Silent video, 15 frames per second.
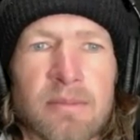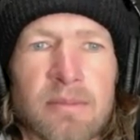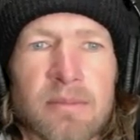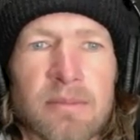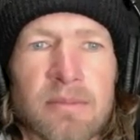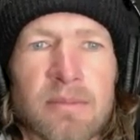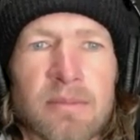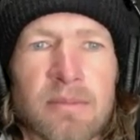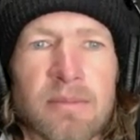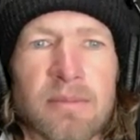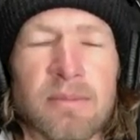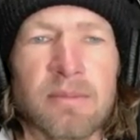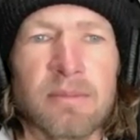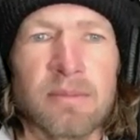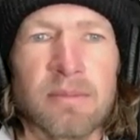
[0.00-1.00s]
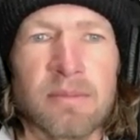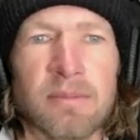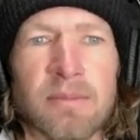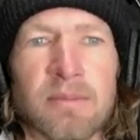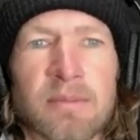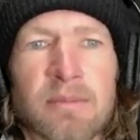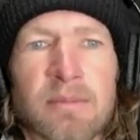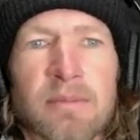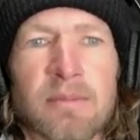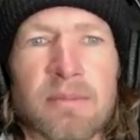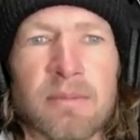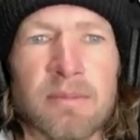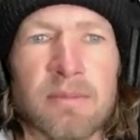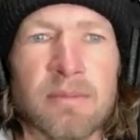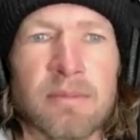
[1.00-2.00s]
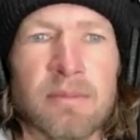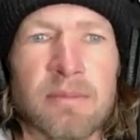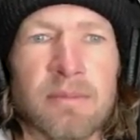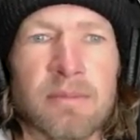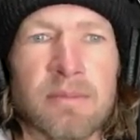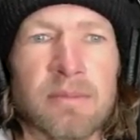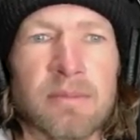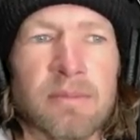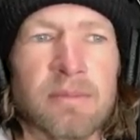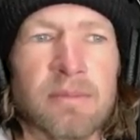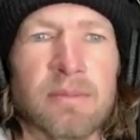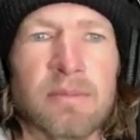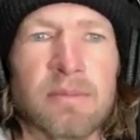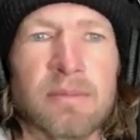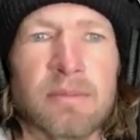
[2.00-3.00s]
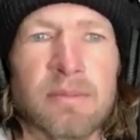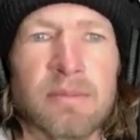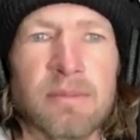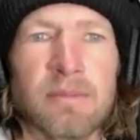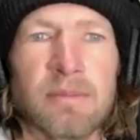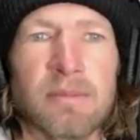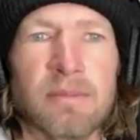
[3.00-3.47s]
(silent)